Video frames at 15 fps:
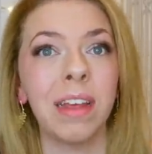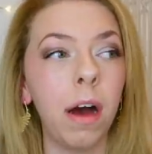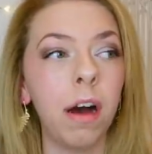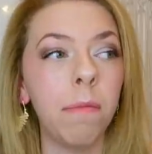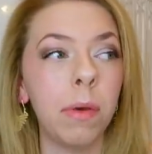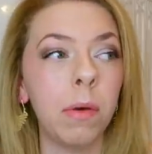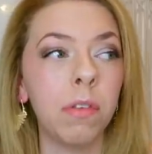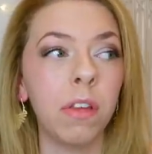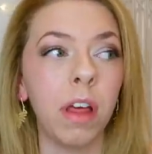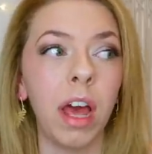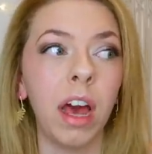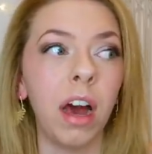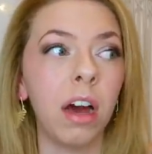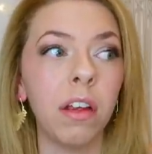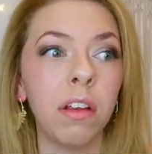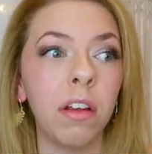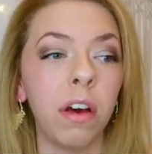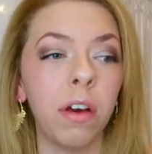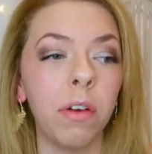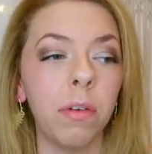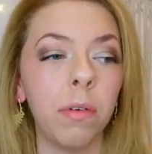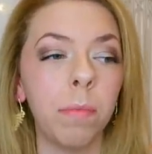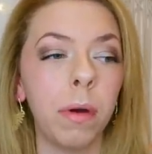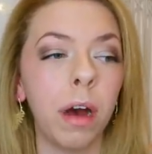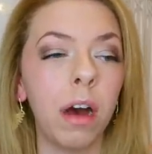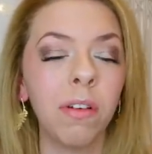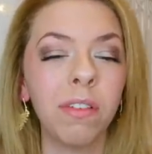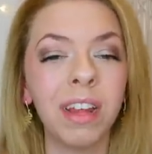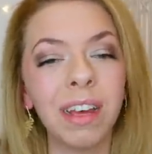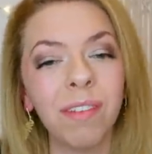Part of me was like, I don't know. But I
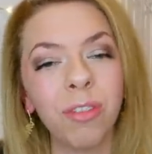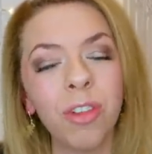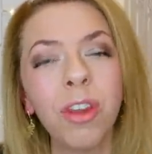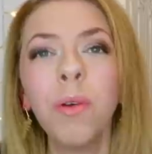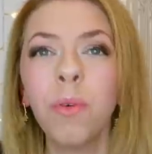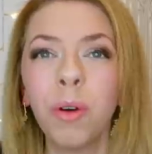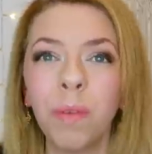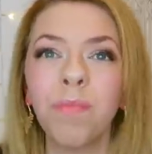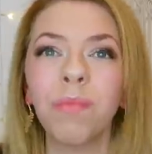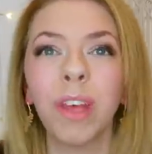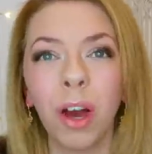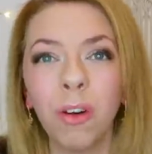was like, do you know what?